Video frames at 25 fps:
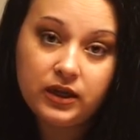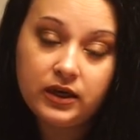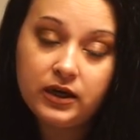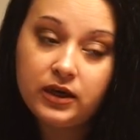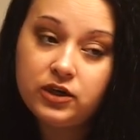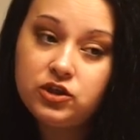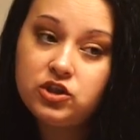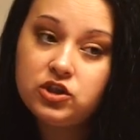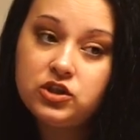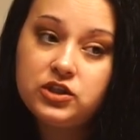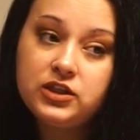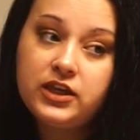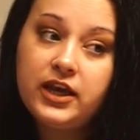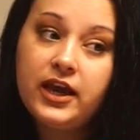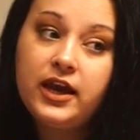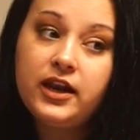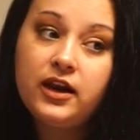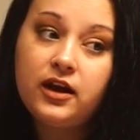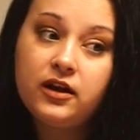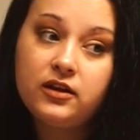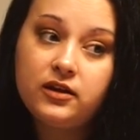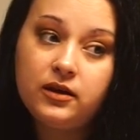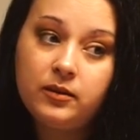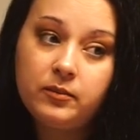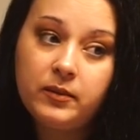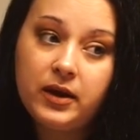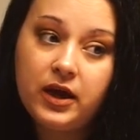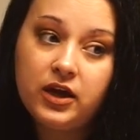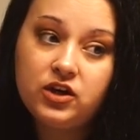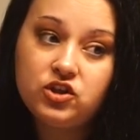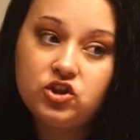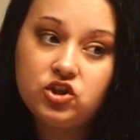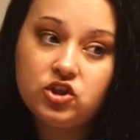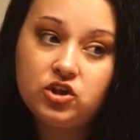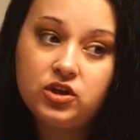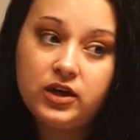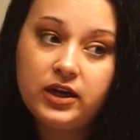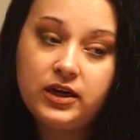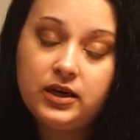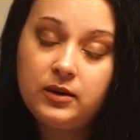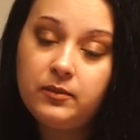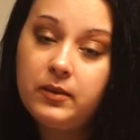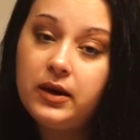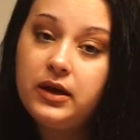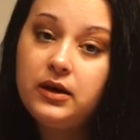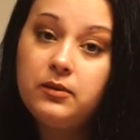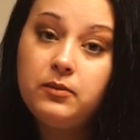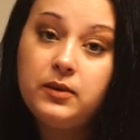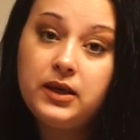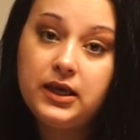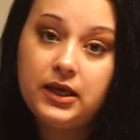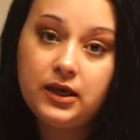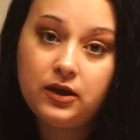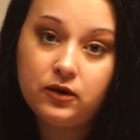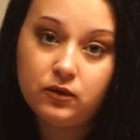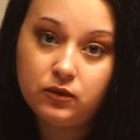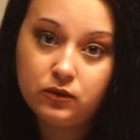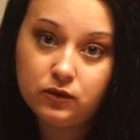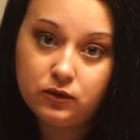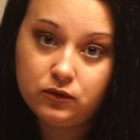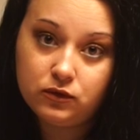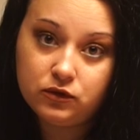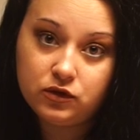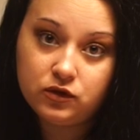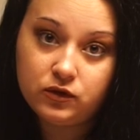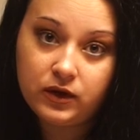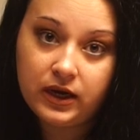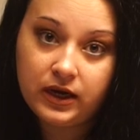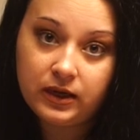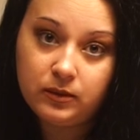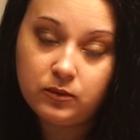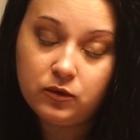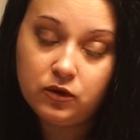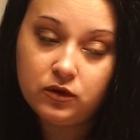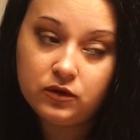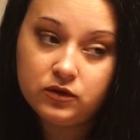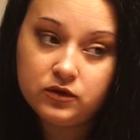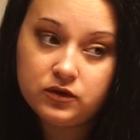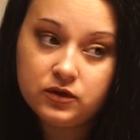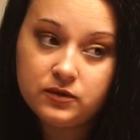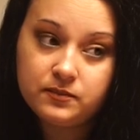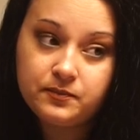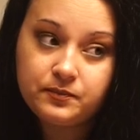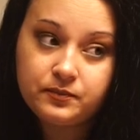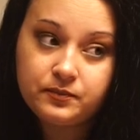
and I just cannot imagine anybody being cruel to animals.